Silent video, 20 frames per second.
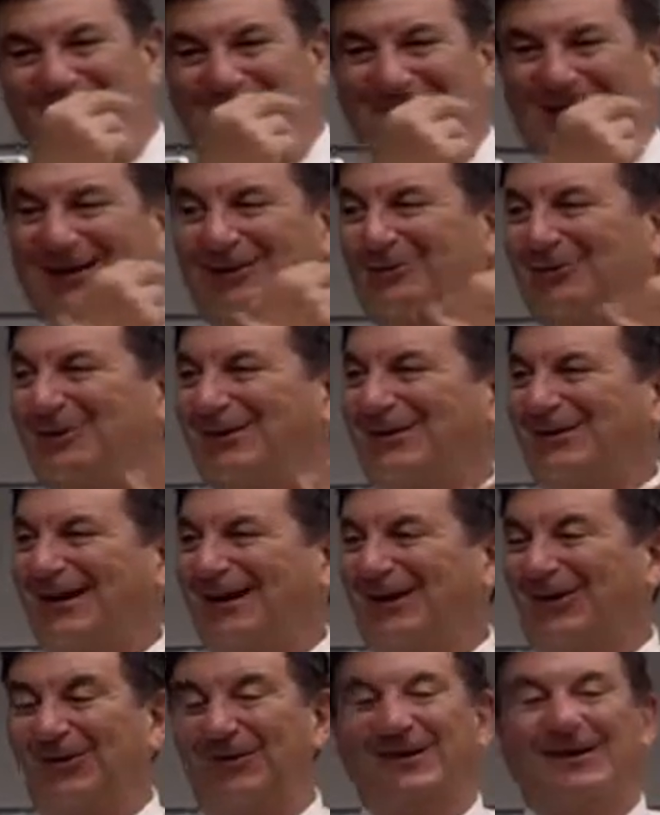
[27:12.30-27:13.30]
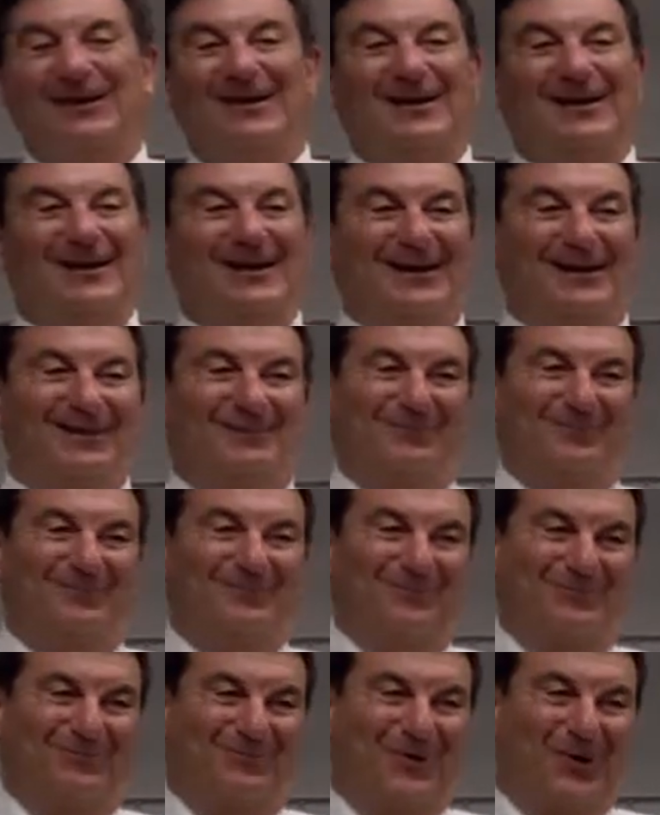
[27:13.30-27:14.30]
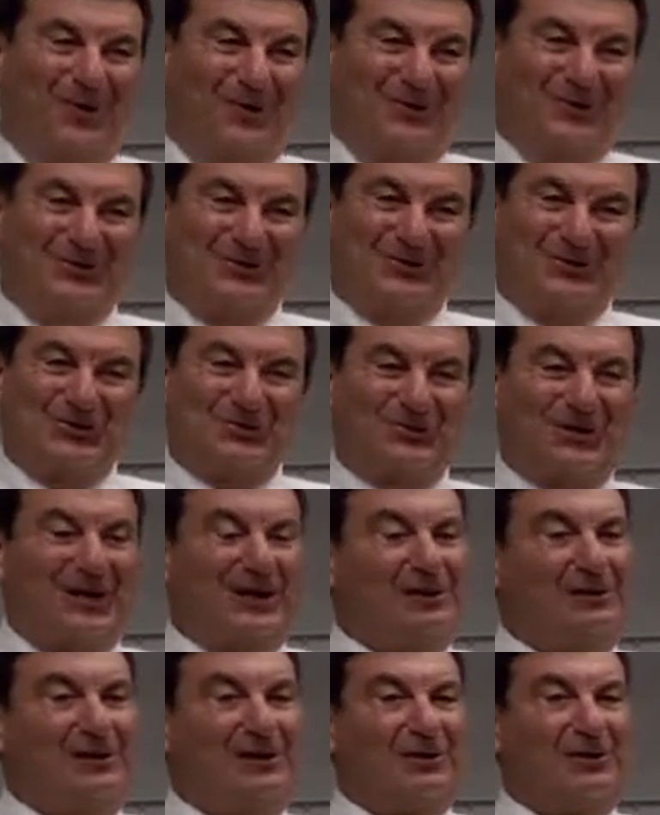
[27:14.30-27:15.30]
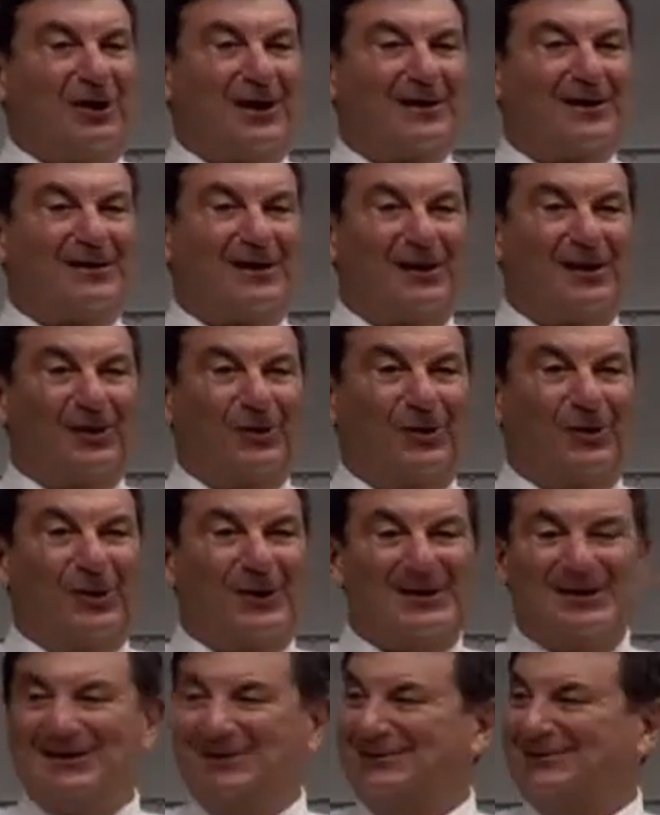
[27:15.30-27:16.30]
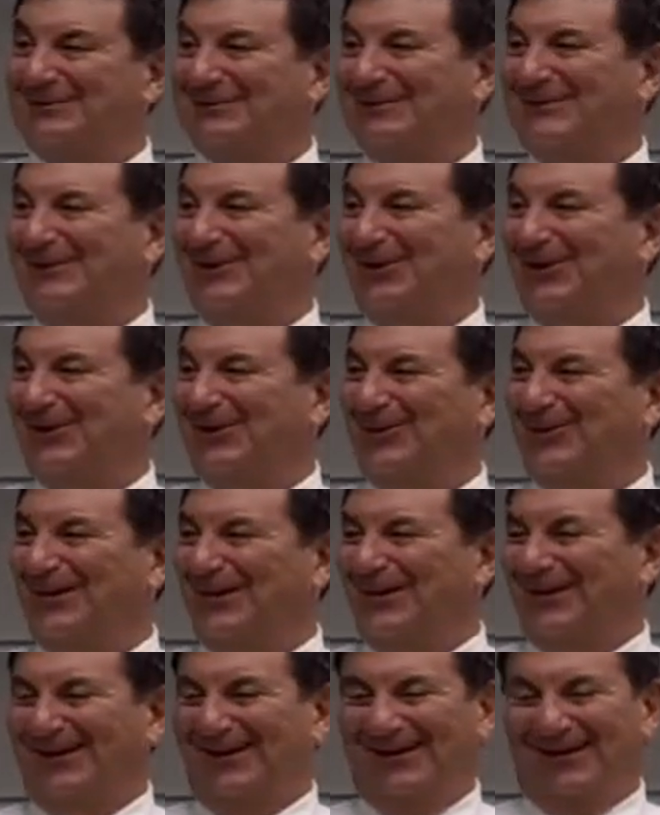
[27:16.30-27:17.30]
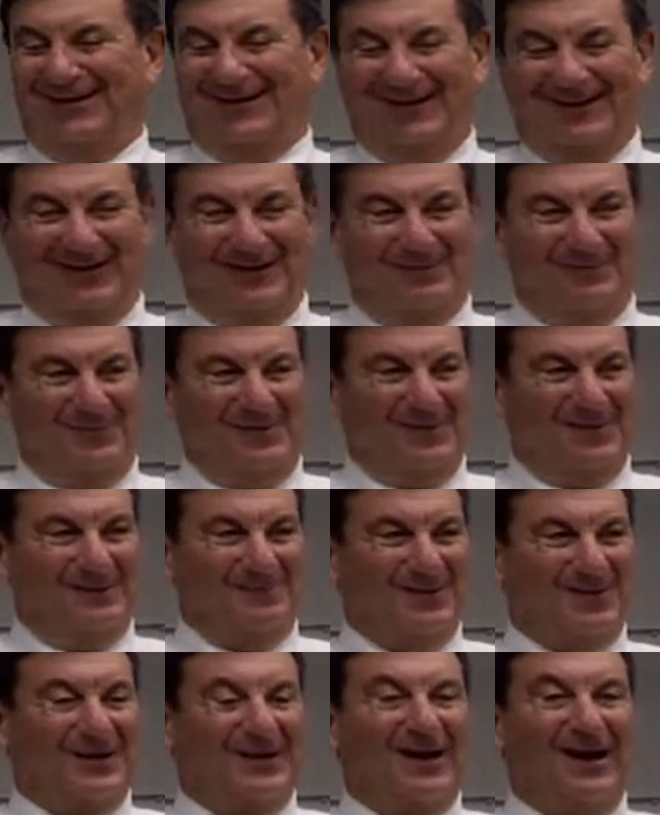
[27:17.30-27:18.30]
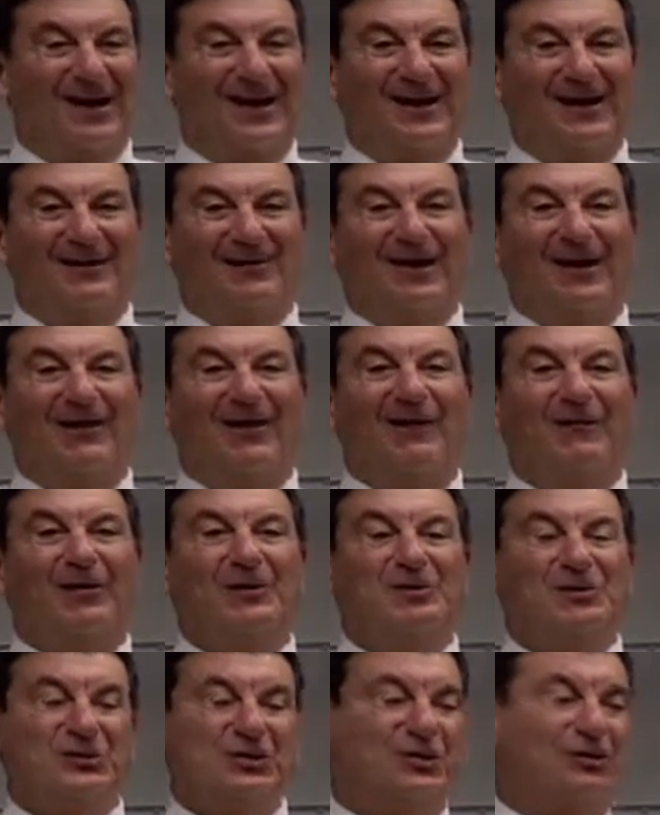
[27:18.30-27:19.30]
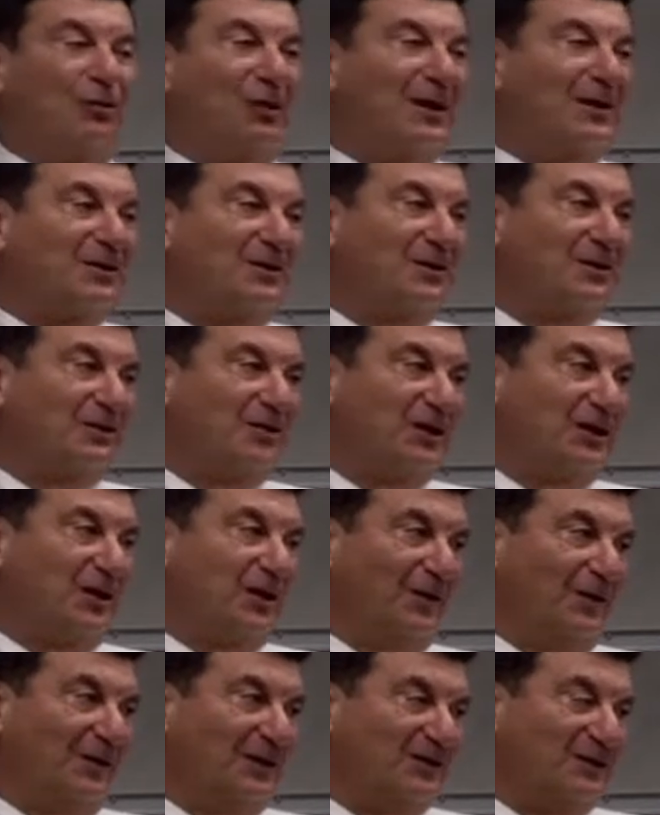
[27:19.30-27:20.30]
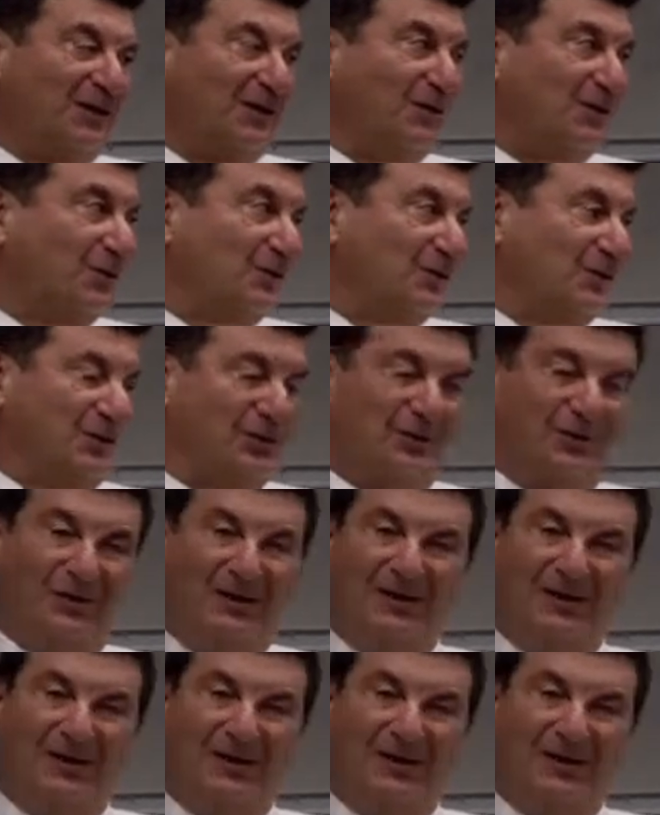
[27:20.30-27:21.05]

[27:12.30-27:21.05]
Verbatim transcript: hitting with the tail, and, and Mullins just, and the crocodile weighs, you know. Uh, but the guy, I love of he was director or CEO of the St. Louis Zoo.